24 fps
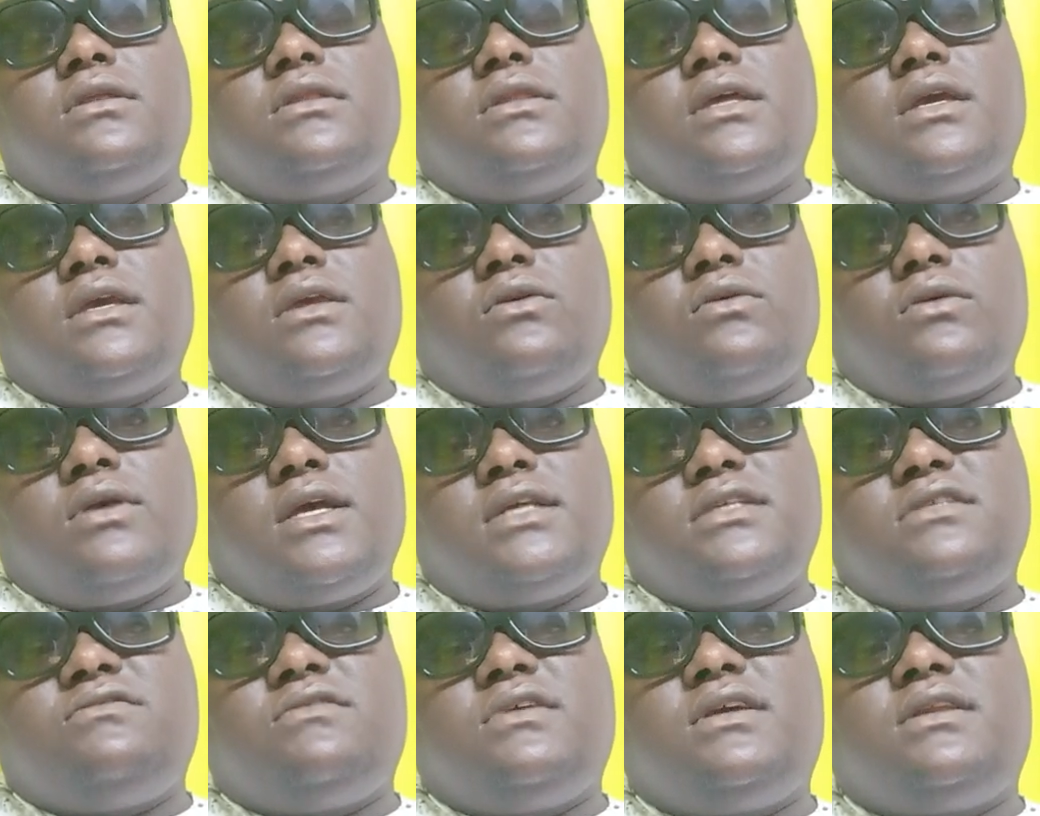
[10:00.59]
Thank you
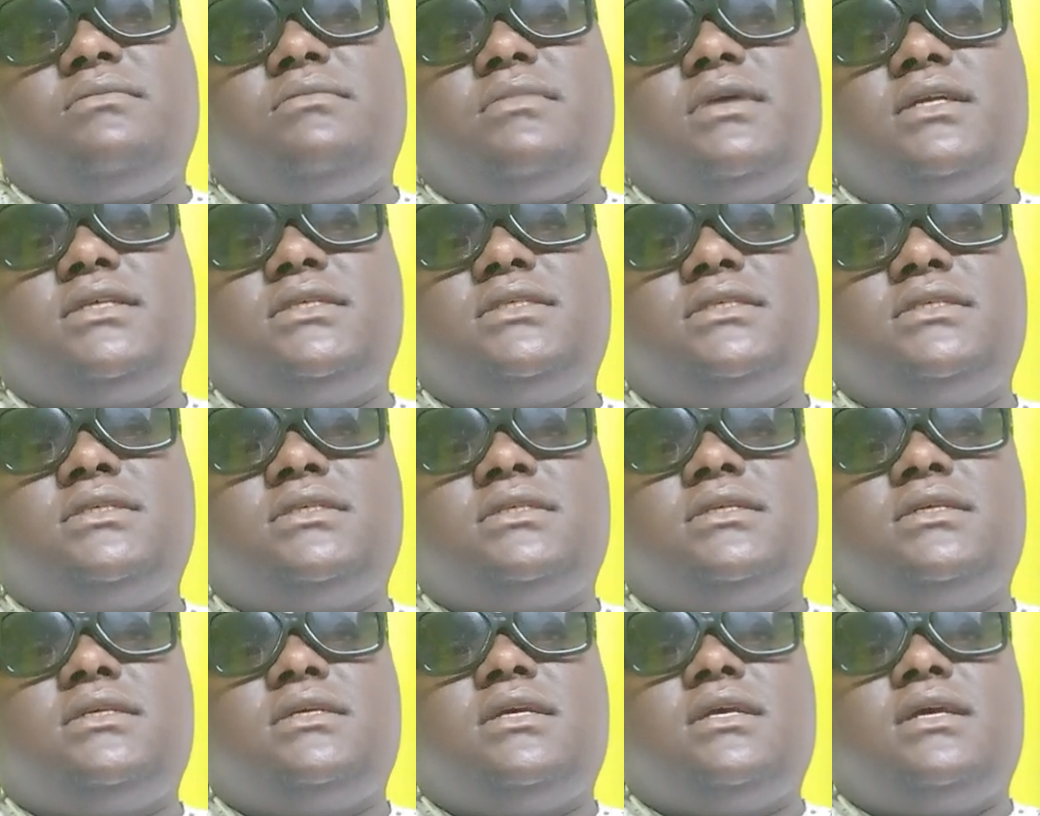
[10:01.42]
guys very much
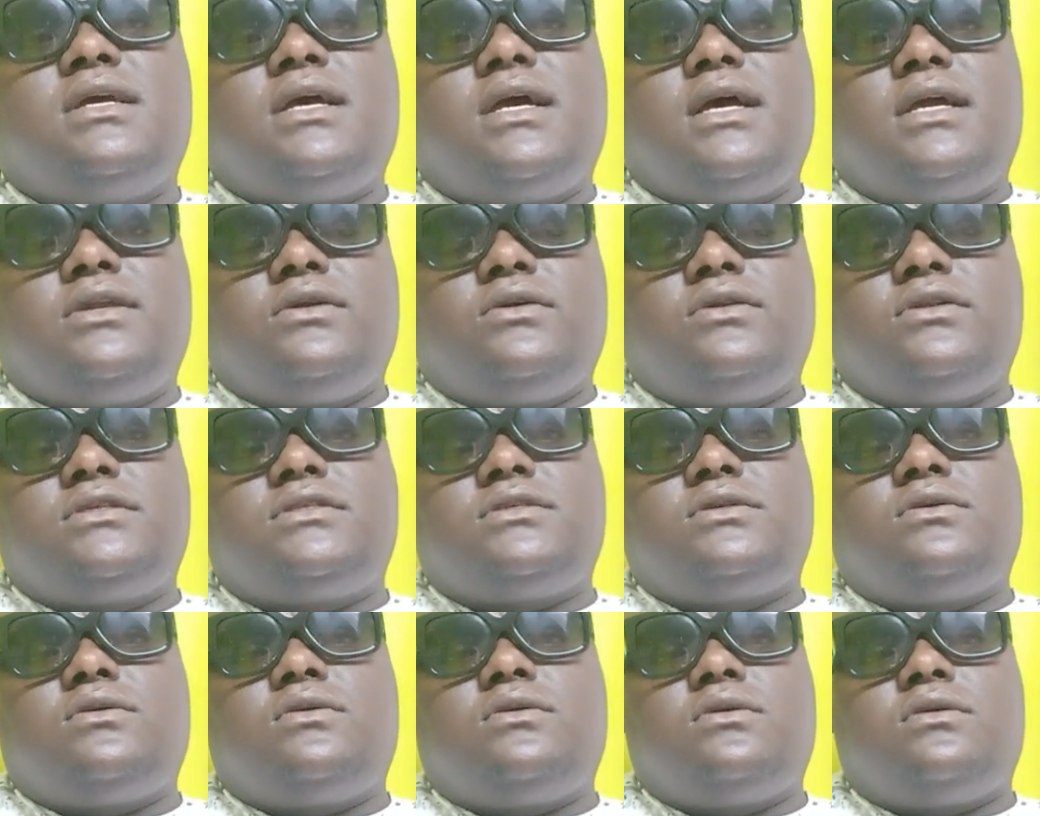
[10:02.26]
and
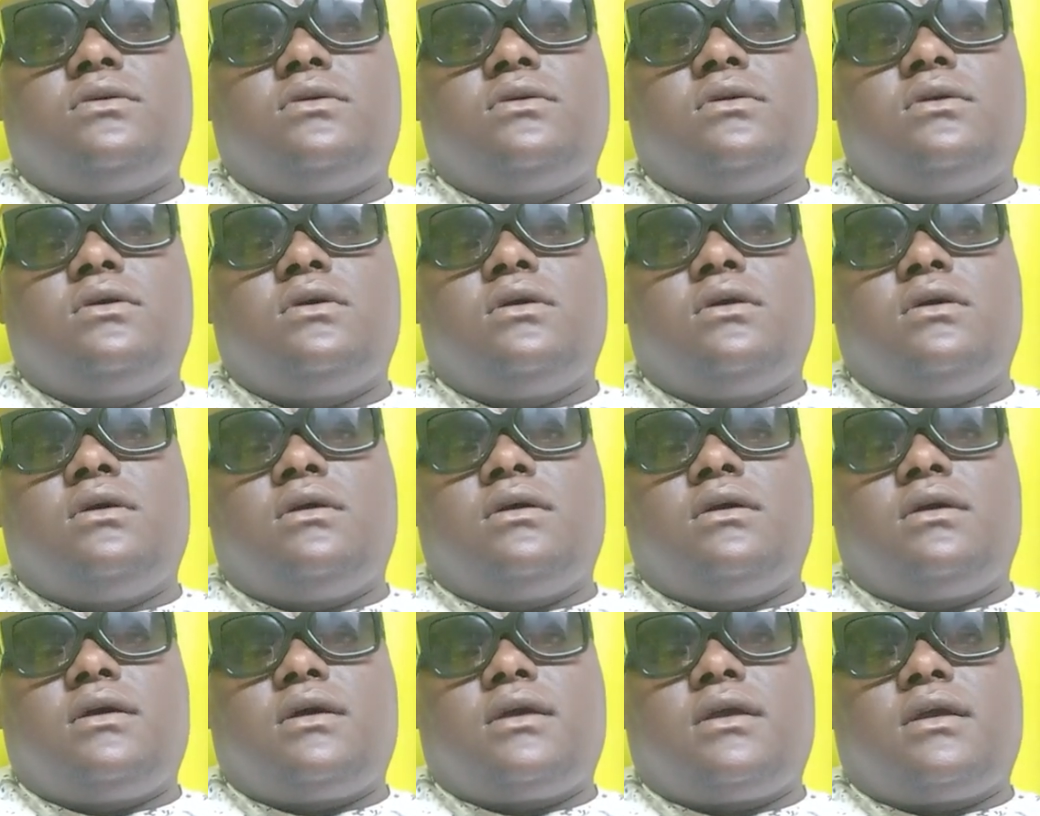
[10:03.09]
also
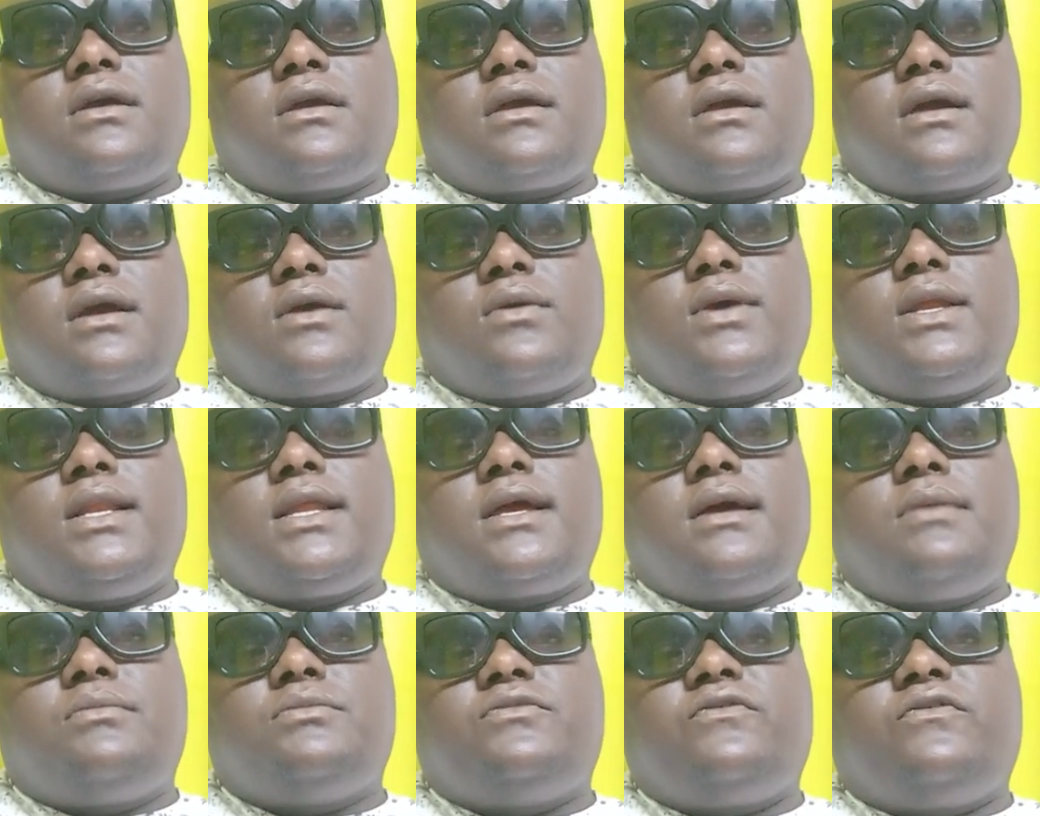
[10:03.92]

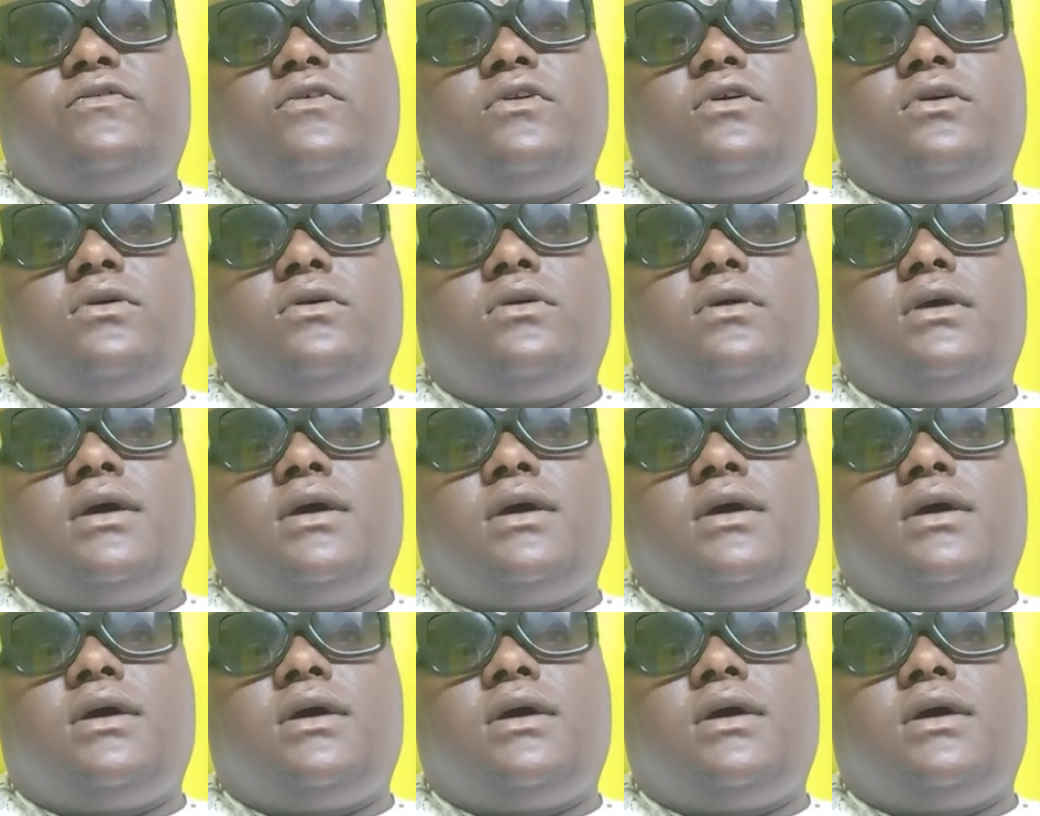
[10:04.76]
welcome for